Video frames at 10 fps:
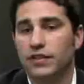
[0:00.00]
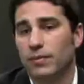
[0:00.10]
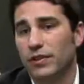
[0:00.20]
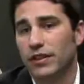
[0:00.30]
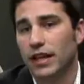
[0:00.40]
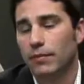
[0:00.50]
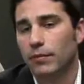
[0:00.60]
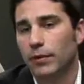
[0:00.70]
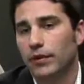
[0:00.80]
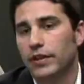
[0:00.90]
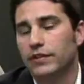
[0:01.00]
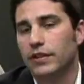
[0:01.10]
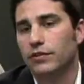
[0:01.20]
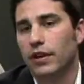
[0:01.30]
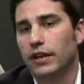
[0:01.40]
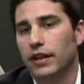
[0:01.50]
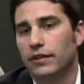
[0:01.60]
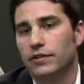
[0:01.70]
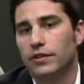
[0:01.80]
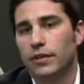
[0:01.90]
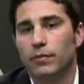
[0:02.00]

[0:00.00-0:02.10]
some of the capabilities that TriCaster did,